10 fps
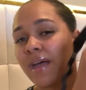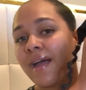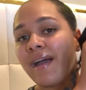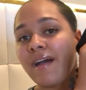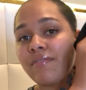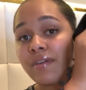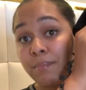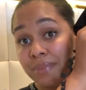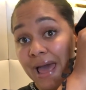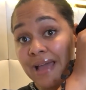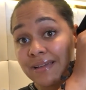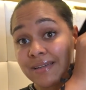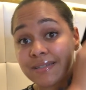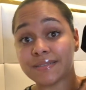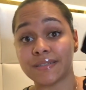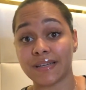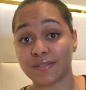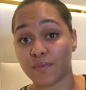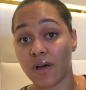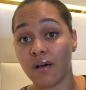I have a black
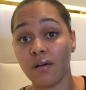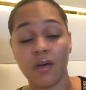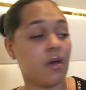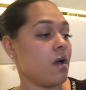as well.